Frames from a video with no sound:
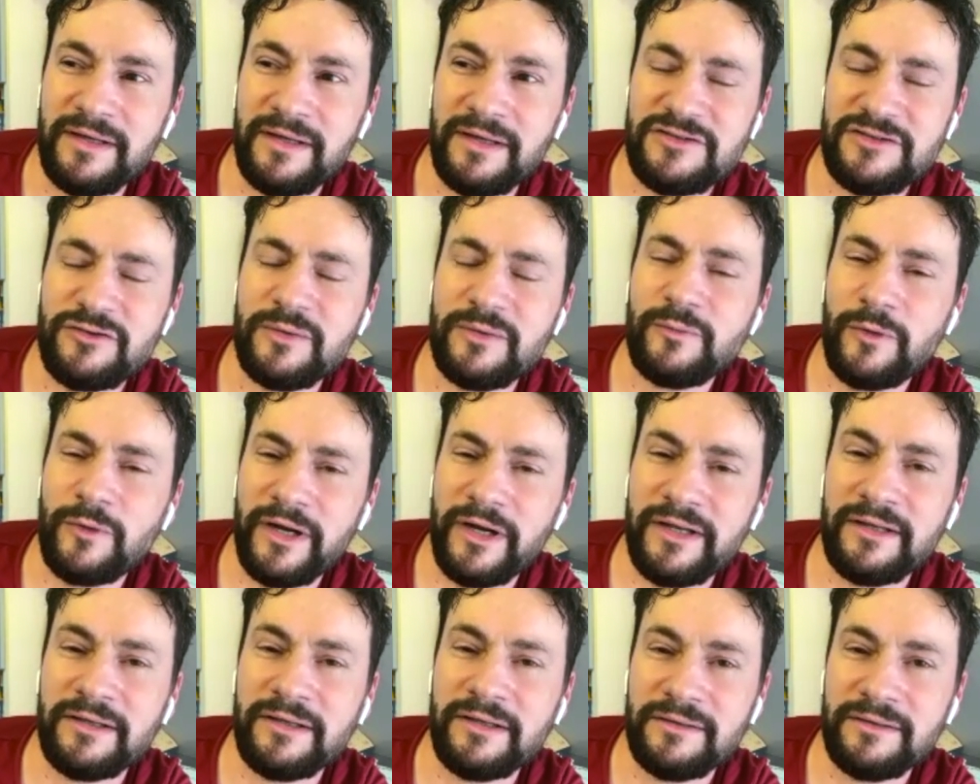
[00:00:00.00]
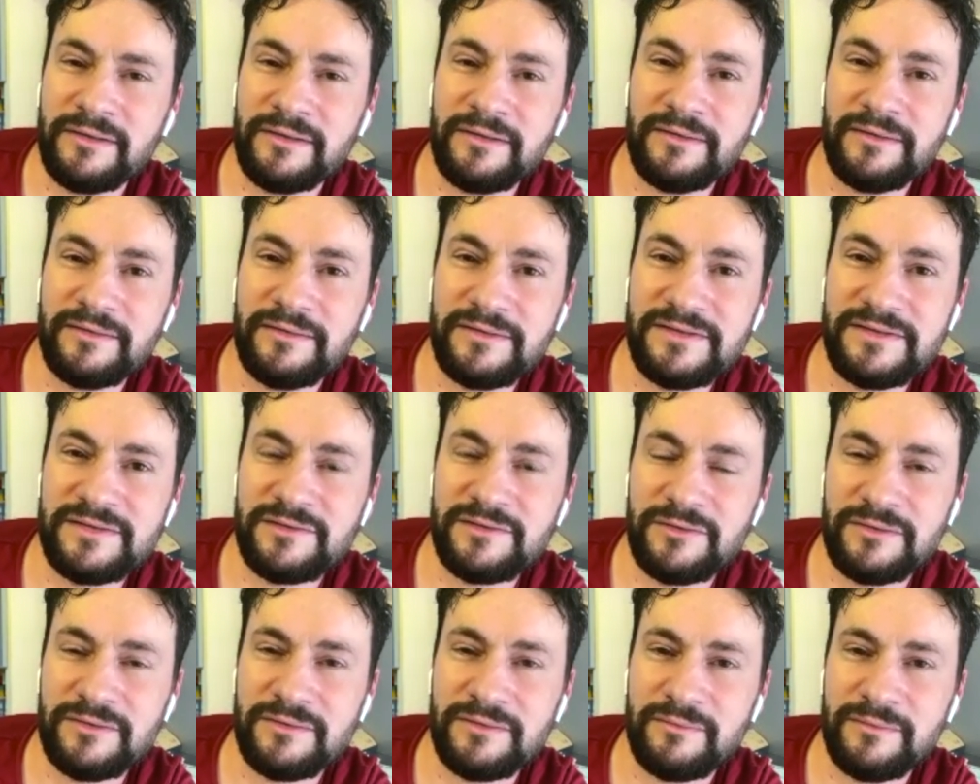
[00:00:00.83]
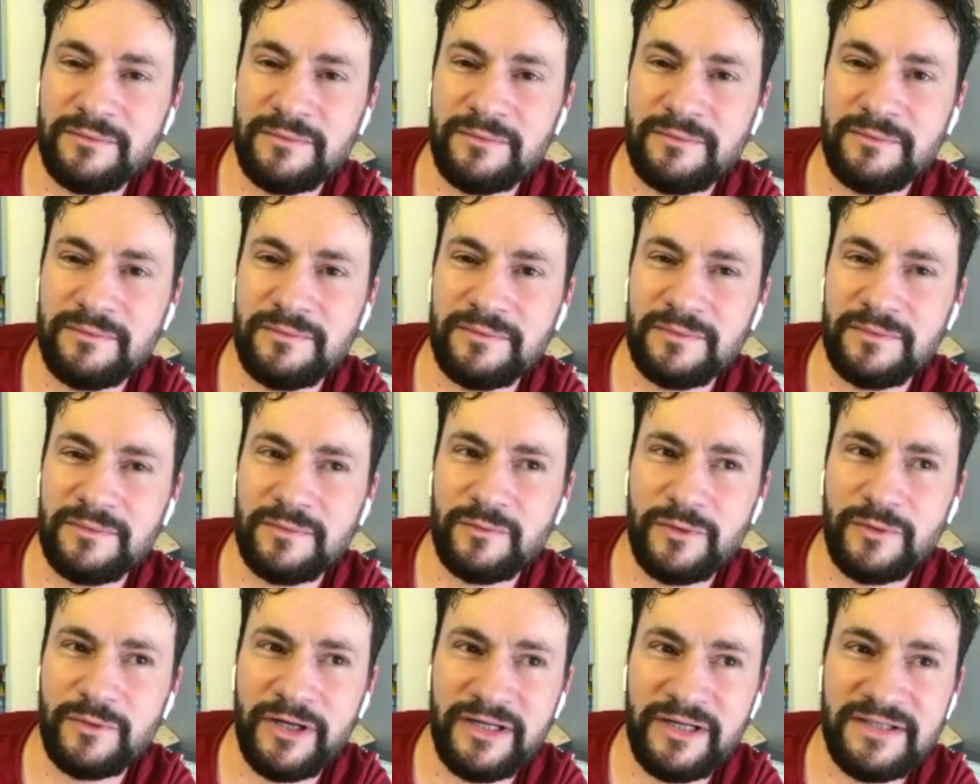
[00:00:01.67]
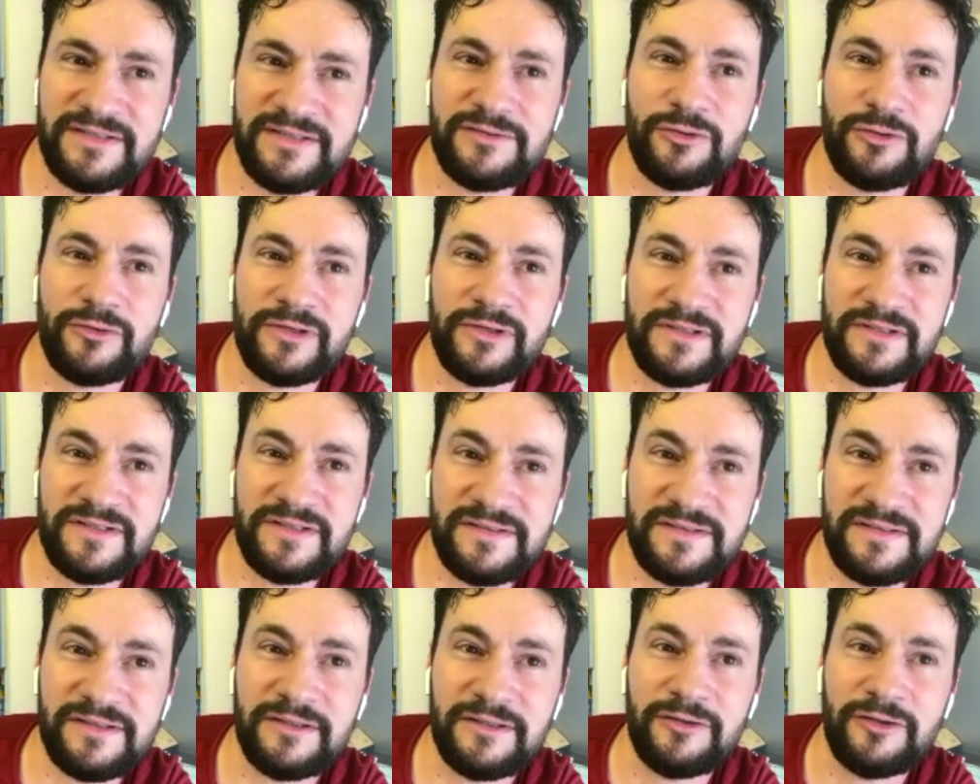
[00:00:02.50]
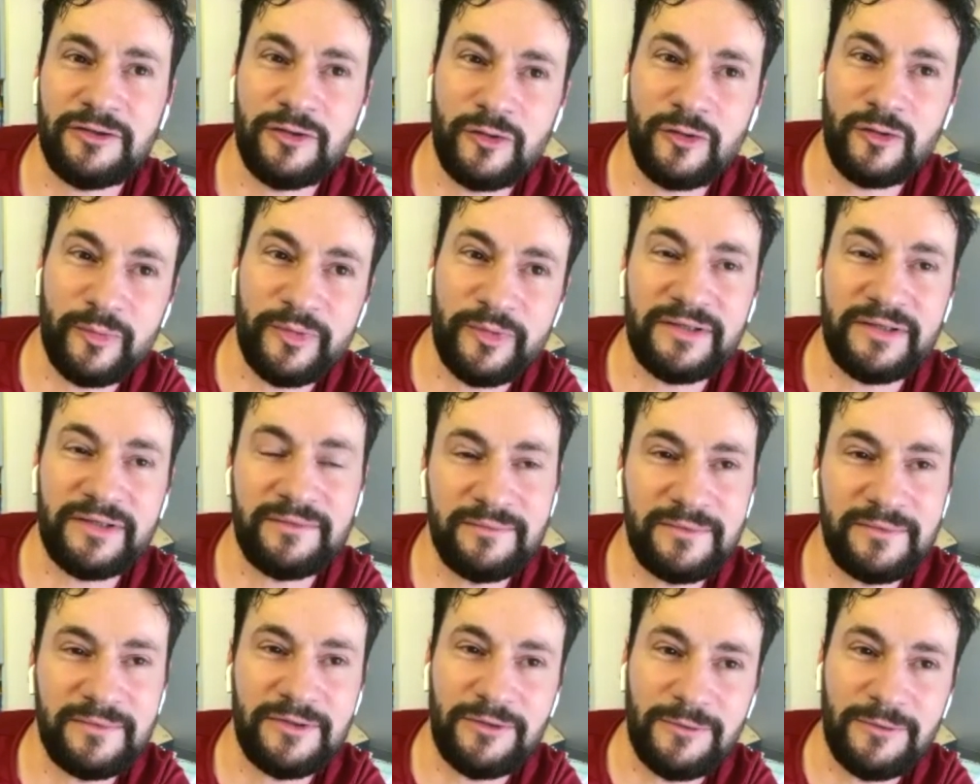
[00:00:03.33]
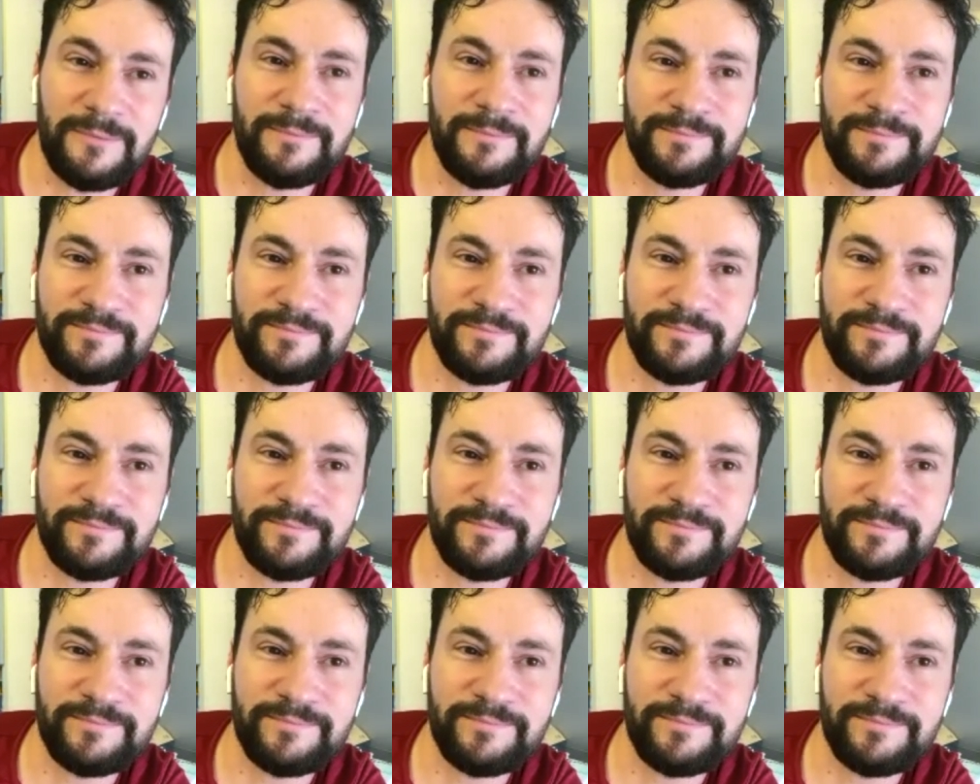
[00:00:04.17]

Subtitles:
script writing, writing stories is still a little bit, you know,